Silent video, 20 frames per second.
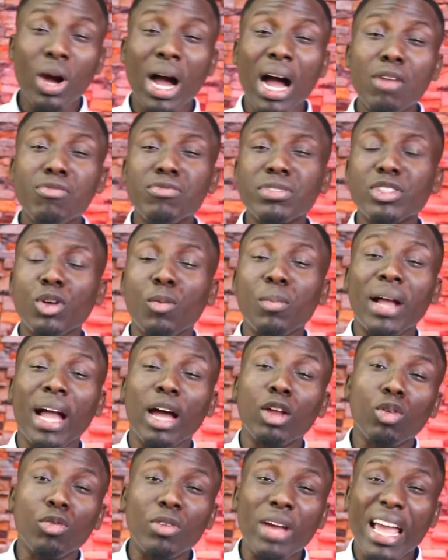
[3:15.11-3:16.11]
have some
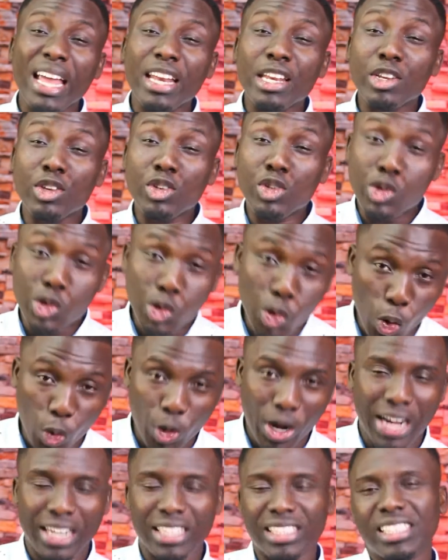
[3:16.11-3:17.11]
kind of
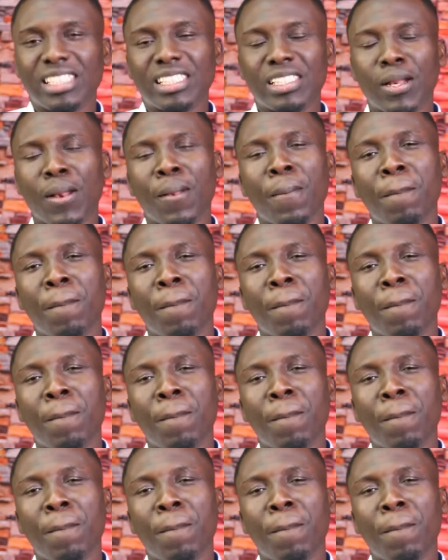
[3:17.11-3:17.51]
endurance.